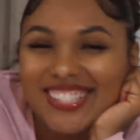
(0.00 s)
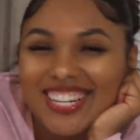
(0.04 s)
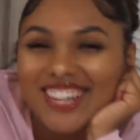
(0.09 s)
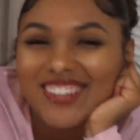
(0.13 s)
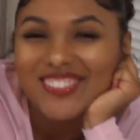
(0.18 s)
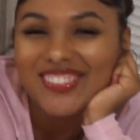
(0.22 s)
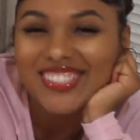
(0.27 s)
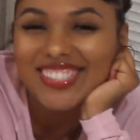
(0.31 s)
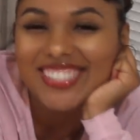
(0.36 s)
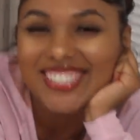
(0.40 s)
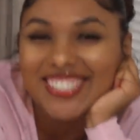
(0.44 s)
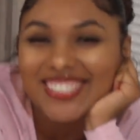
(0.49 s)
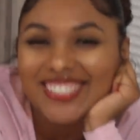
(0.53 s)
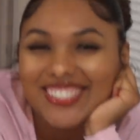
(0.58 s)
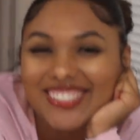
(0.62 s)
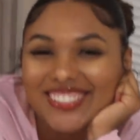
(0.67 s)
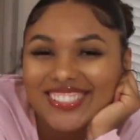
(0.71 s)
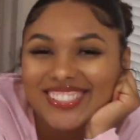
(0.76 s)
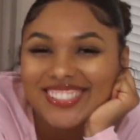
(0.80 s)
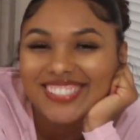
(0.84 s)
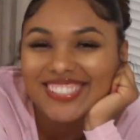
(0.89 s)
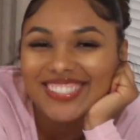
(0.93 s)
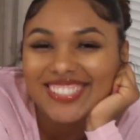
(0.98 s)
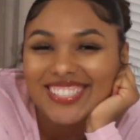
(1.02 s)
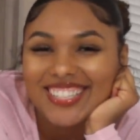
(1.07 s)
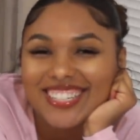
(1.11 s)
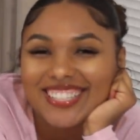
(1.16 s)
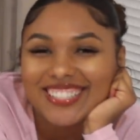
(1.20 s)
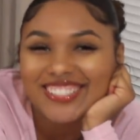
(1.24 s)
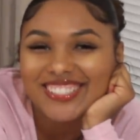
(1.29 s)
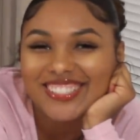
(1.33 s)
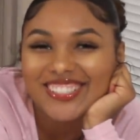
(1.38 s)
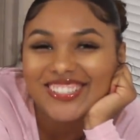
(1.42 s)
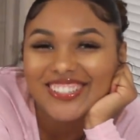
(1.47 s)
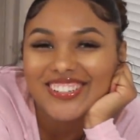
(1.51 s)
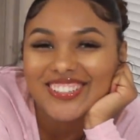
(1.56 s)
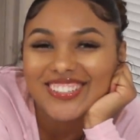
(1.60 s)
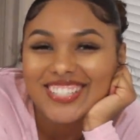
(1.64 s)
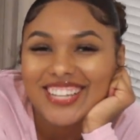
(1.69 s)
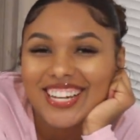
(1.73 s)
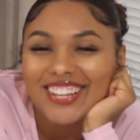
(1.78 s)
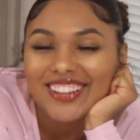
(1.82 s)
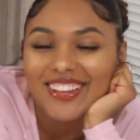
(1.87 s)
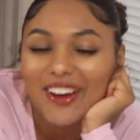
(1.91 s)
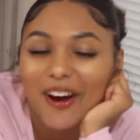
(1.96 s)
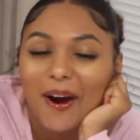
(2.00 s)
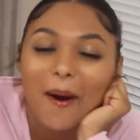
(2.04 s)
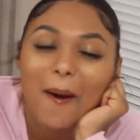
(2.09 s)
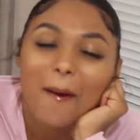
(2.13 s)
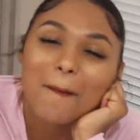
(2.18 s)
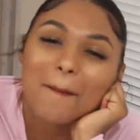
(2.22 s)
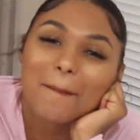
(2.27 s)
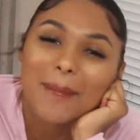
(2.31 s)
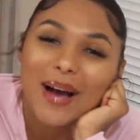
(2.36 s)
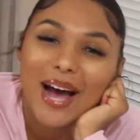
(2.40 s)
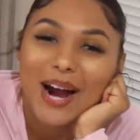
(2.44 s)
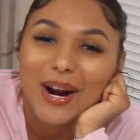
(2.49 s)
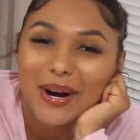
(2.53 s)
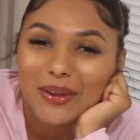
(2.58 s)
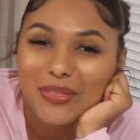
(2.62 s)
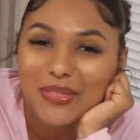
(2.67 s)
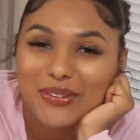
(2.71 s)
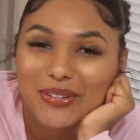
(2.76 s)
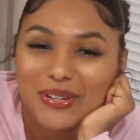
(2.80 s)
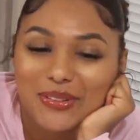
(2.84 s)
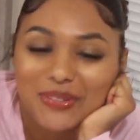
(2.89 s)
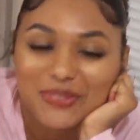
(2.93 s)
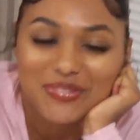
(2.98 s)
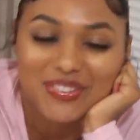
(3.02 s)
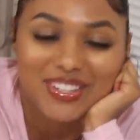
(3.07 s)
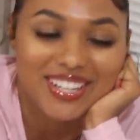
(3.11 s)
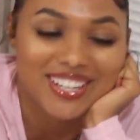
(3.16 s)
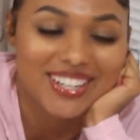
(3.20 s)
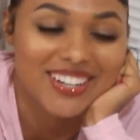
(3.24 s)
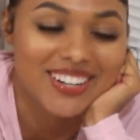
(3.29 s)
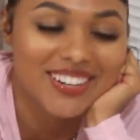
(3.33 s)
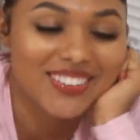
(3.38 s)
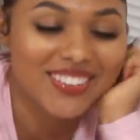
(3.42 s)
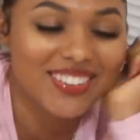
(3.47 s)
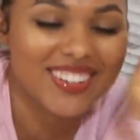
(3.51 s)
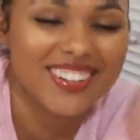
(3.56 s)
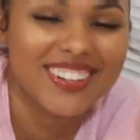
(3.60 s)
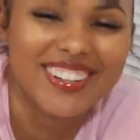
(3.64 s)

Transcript: Cyber Sisters, it's your girl Taylor back with another video.